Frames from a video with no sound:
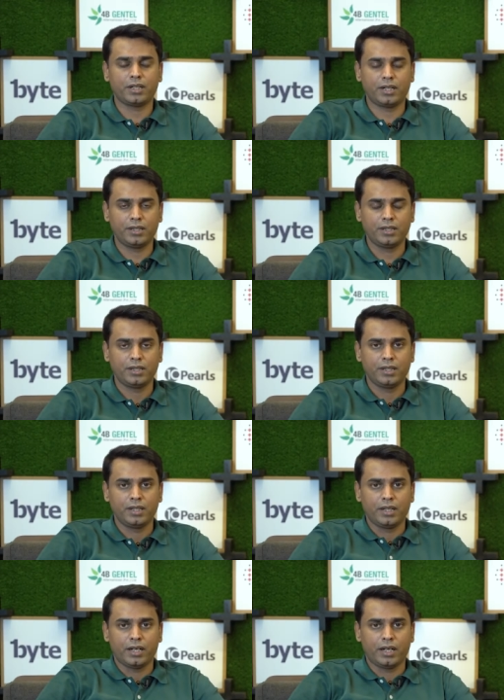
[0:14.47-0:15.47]
Khan.
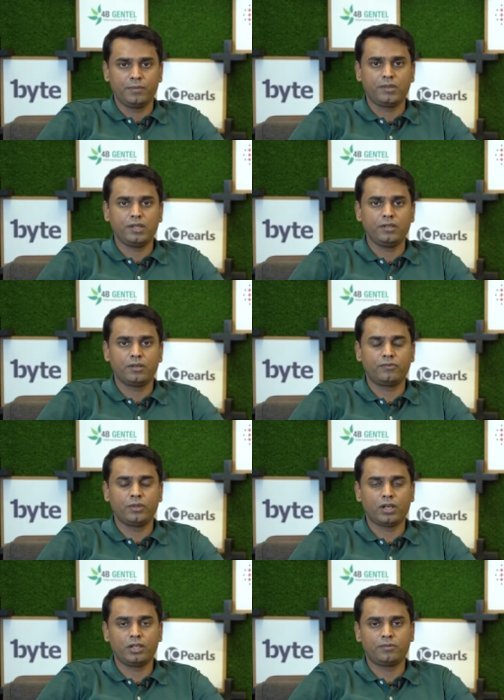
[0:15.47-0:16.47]
I'm CEO of
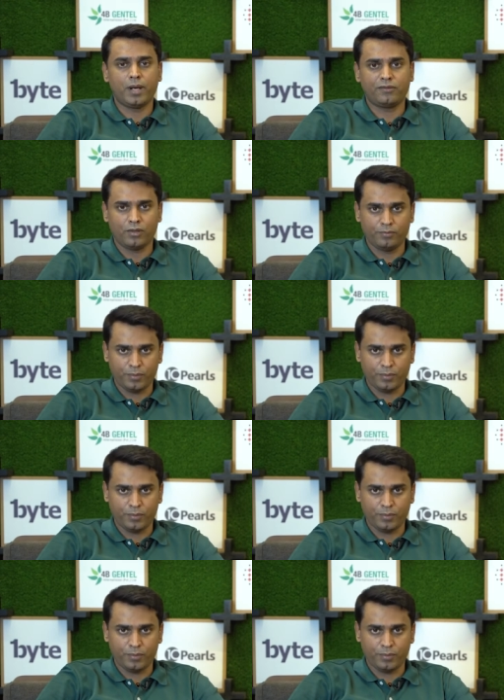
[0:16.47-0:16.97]
Knowledge Platform